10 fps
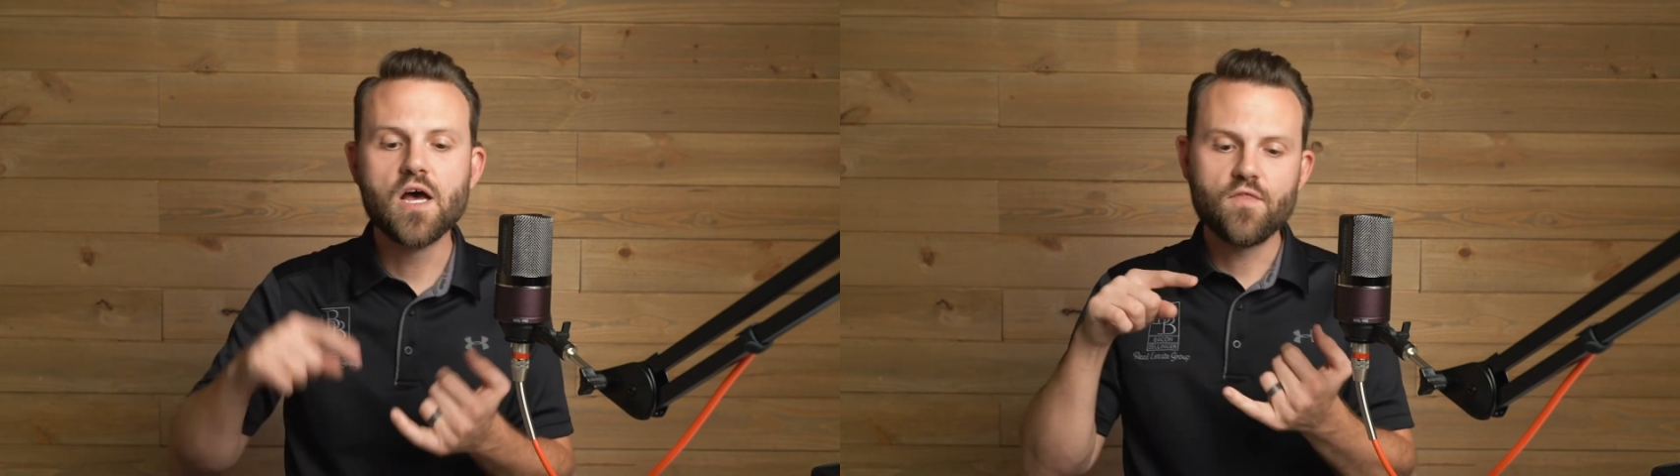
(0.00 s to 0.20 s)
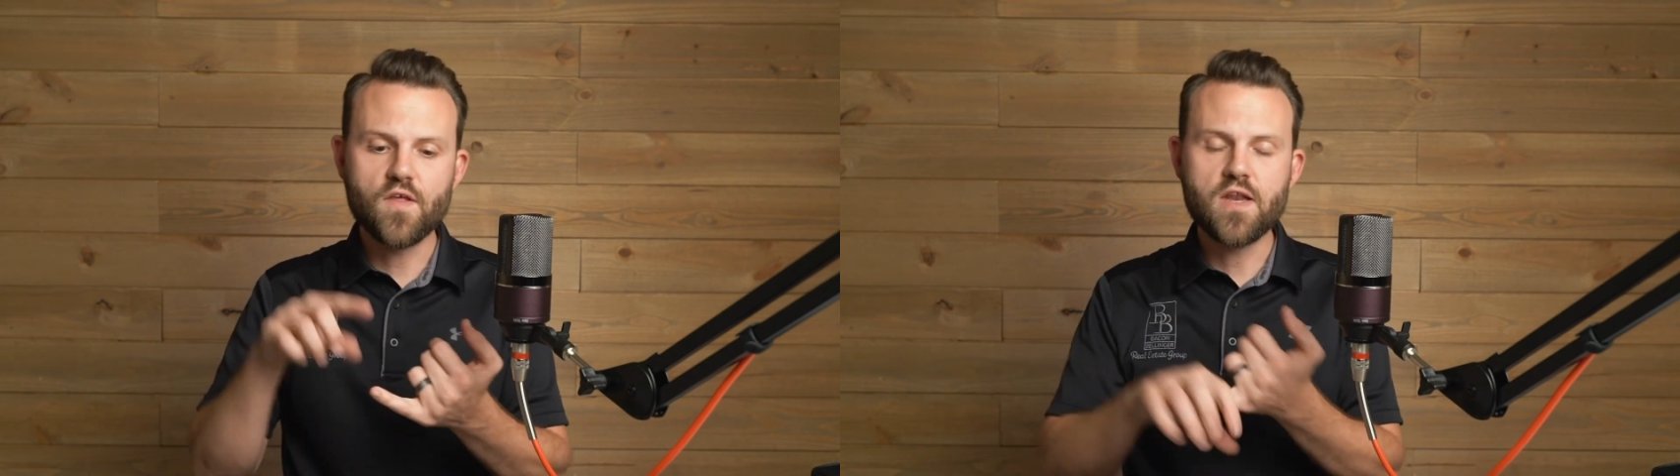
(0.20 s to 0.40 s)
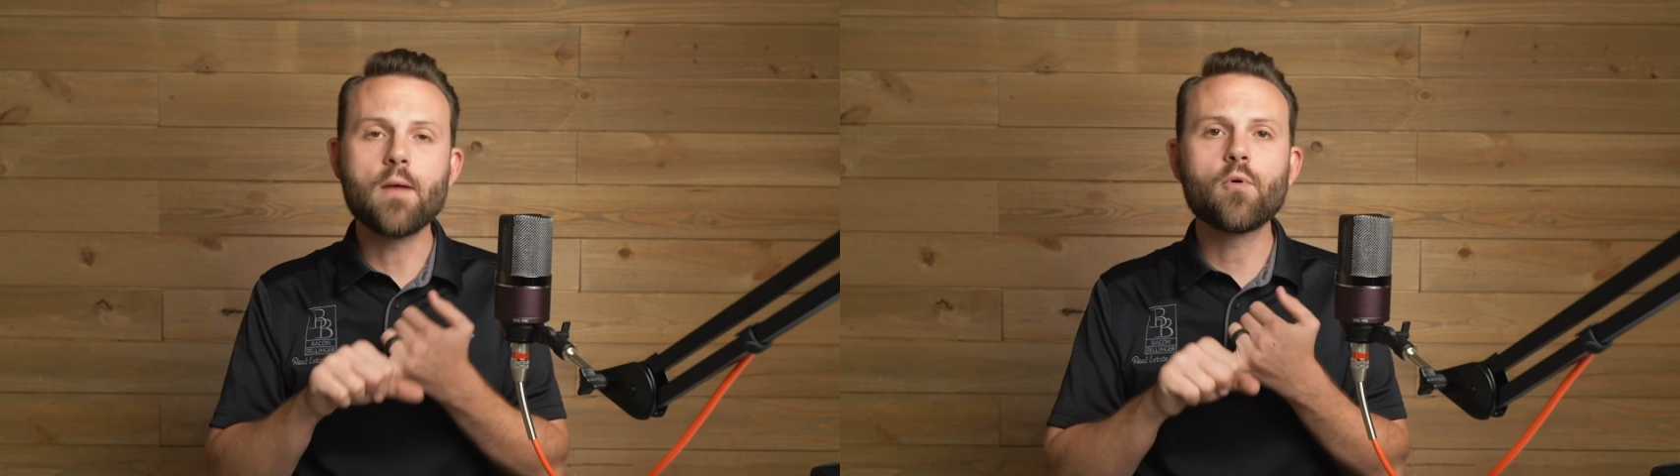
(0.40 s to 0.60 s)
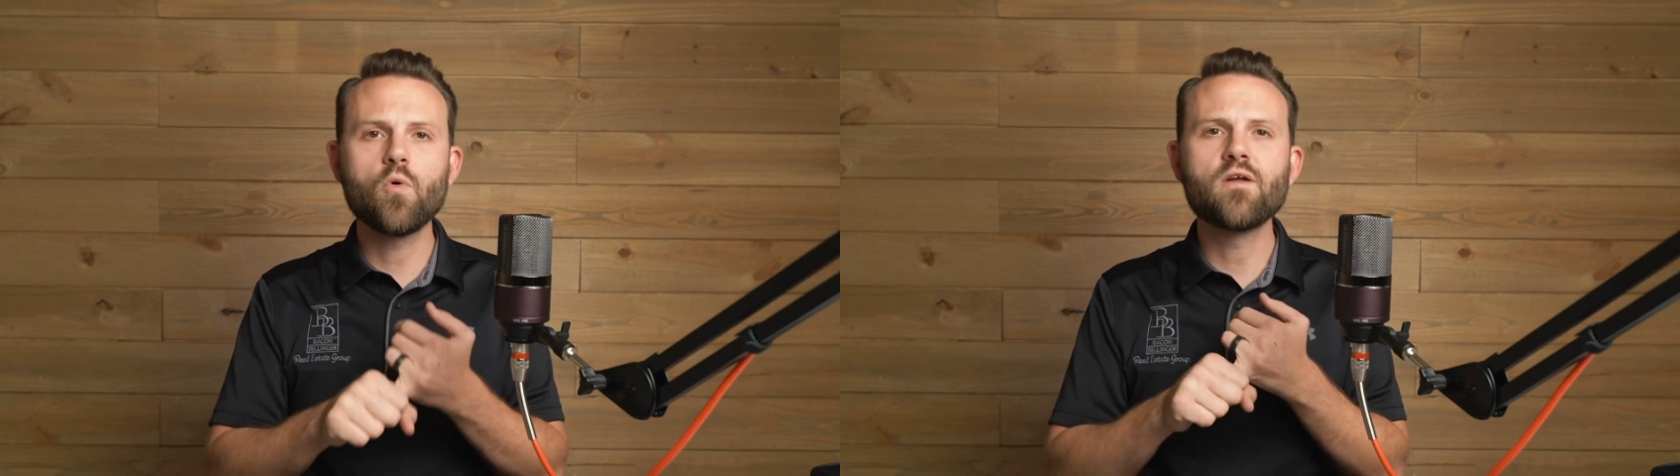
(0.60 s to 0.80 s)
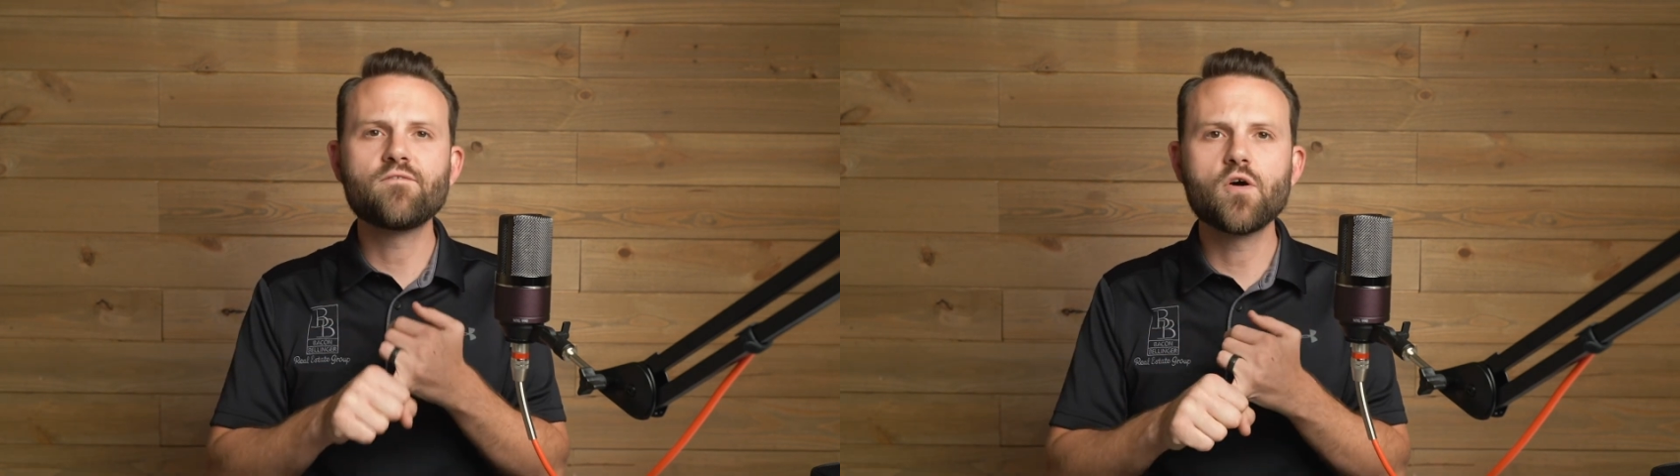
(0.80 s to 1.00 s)
The number
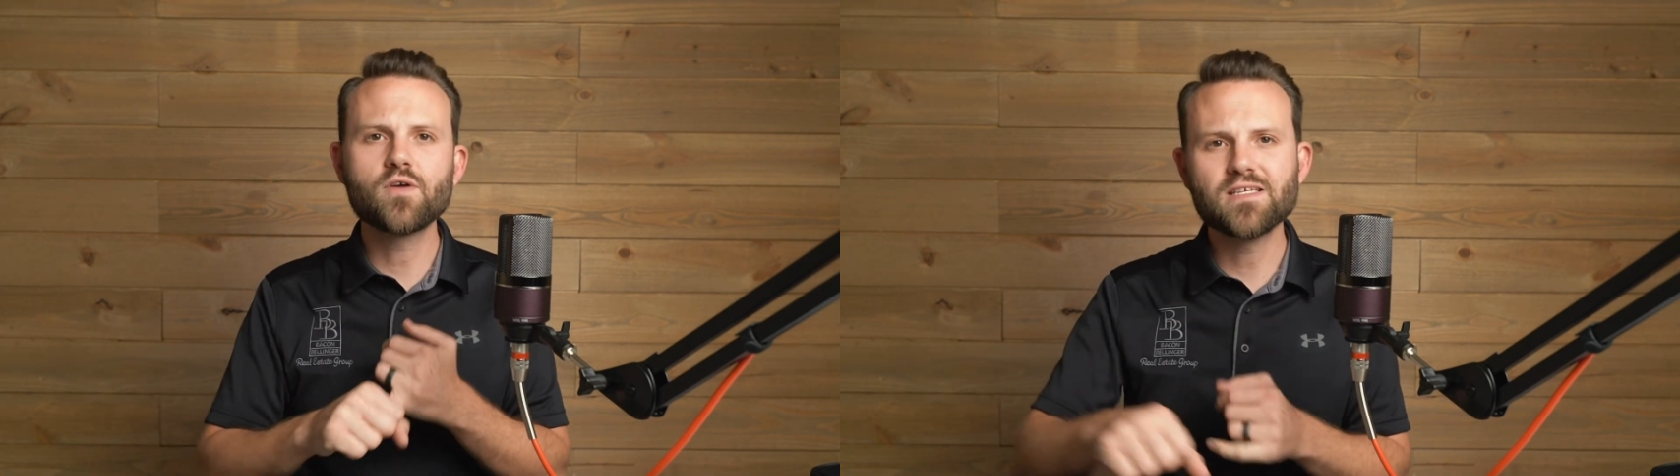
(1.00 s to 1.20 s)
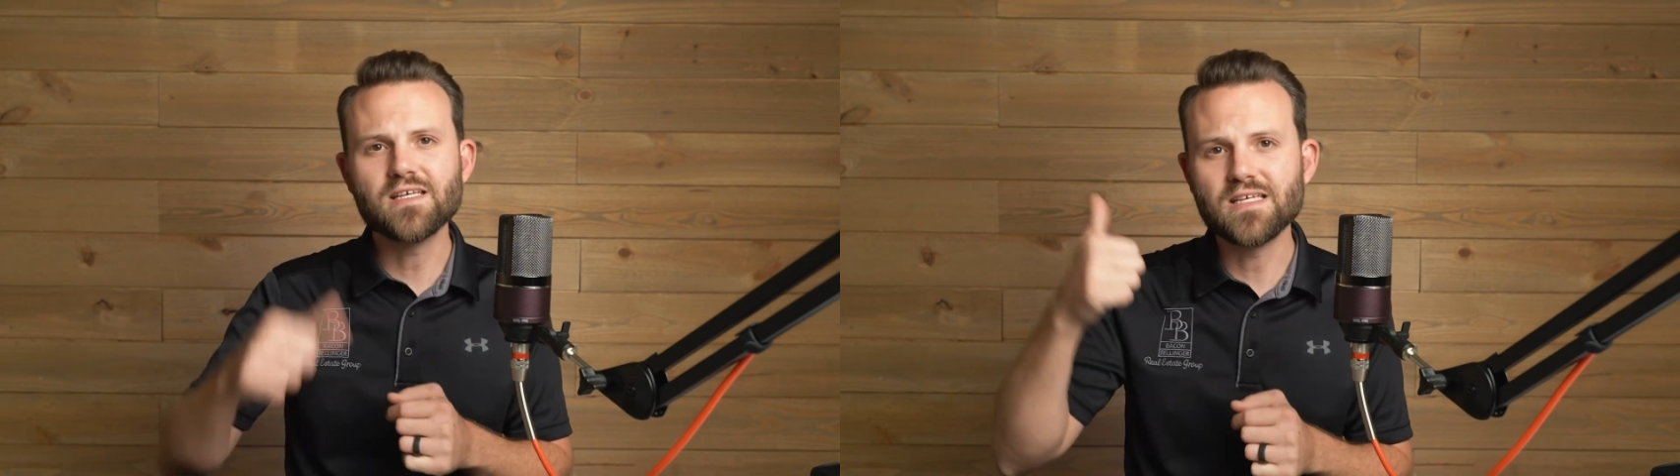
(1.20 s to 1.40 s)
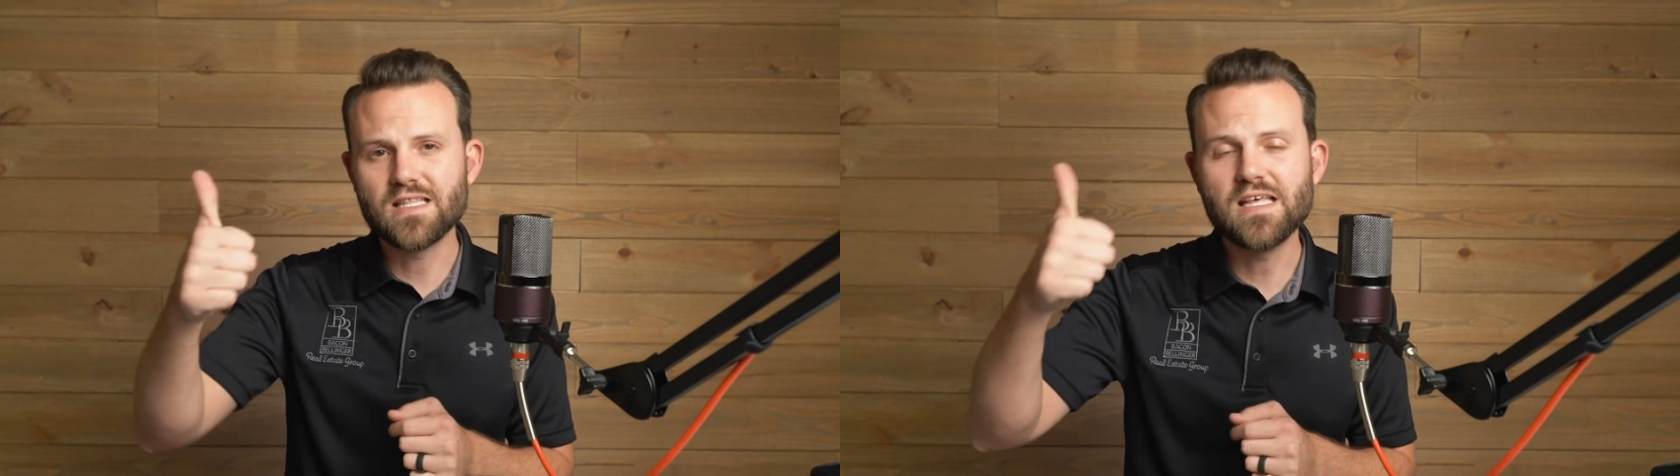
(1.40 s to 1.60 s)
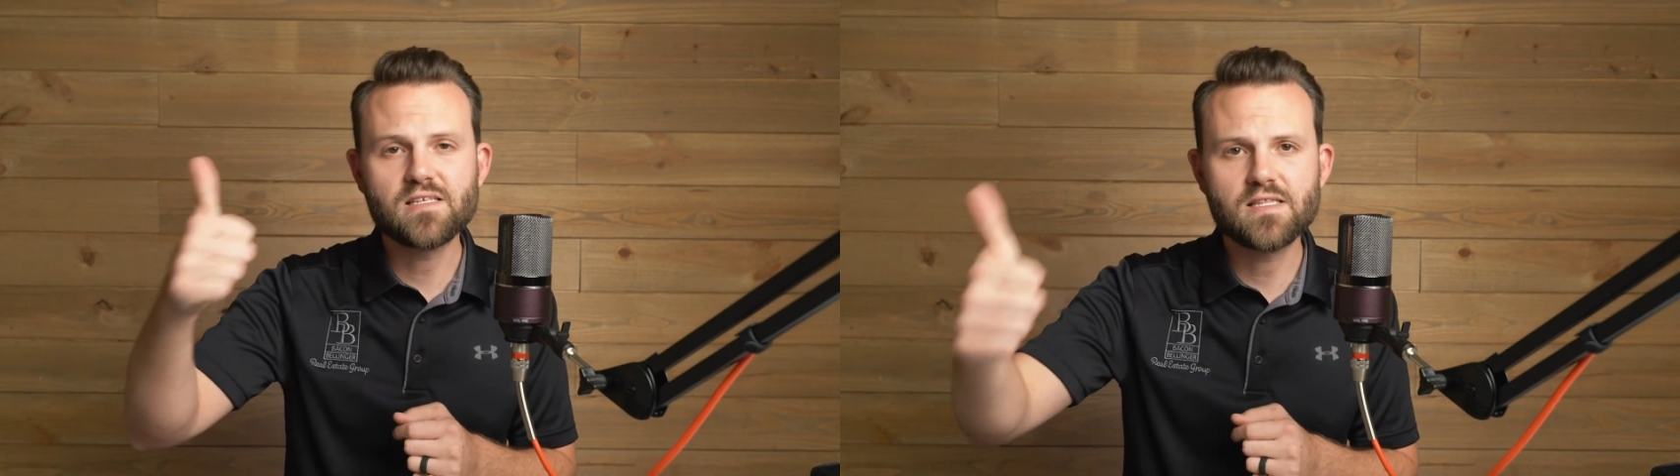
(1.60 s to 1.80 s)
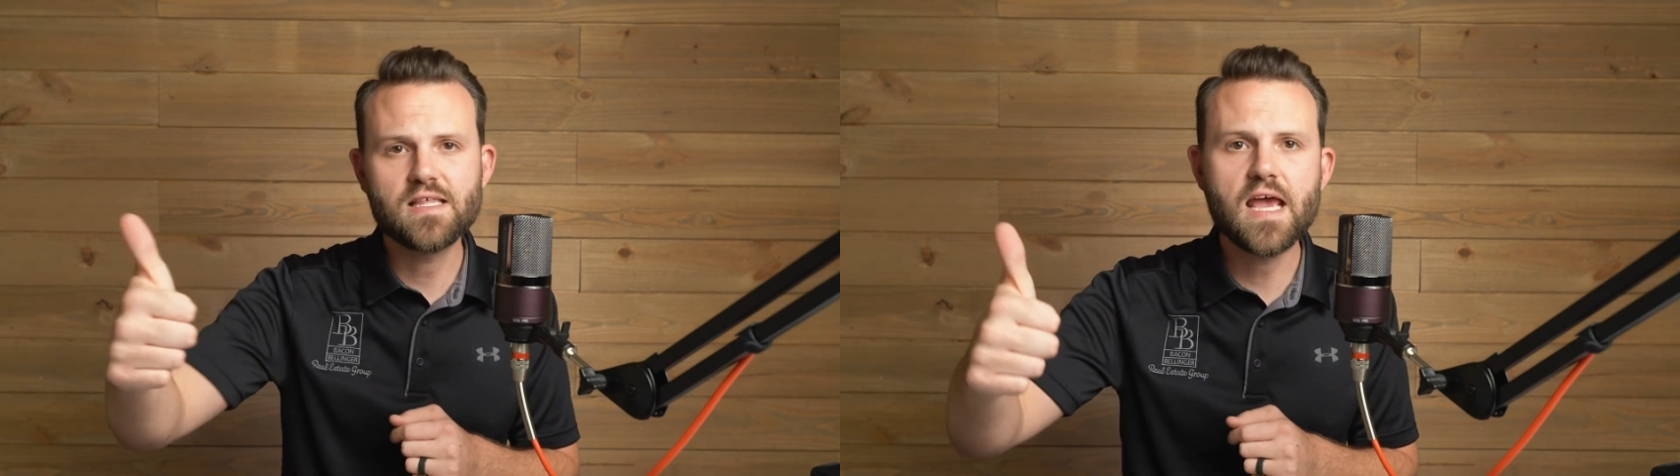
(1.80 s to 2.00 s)
one focus is
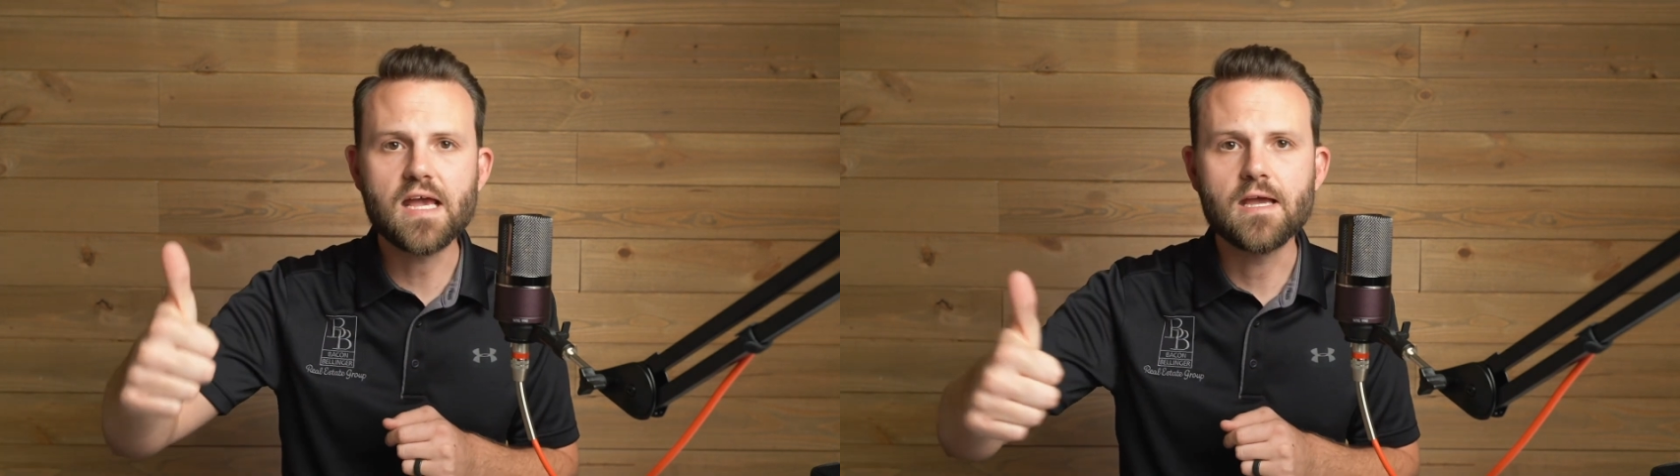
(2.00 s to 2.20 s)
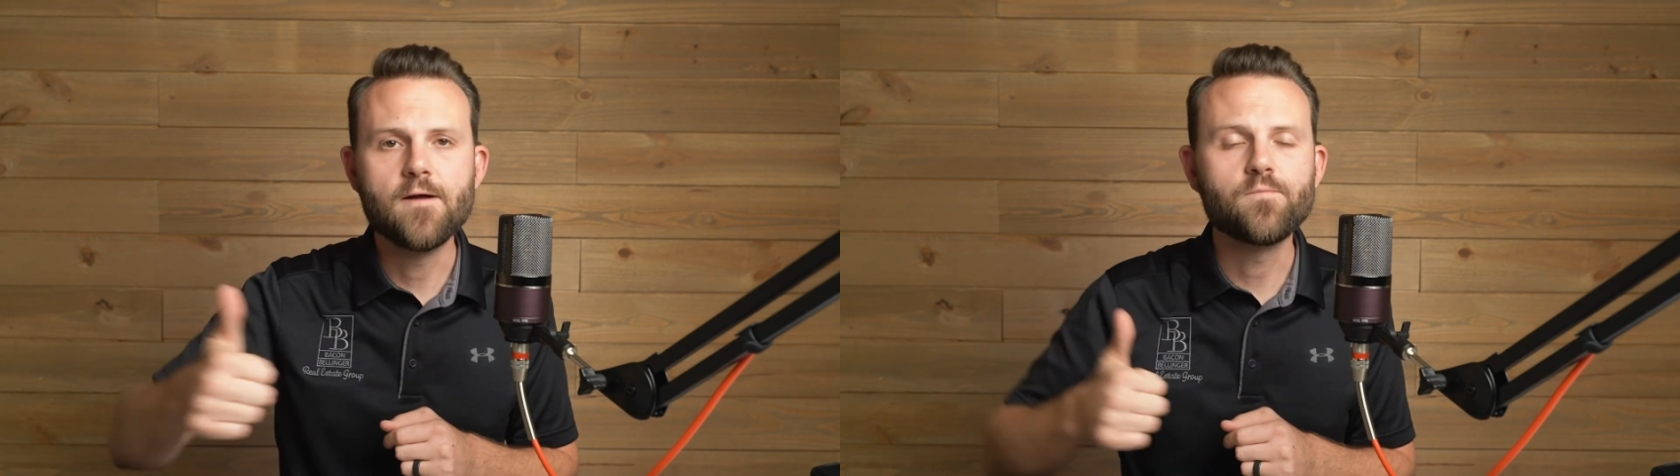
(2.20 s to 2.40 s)
this thing.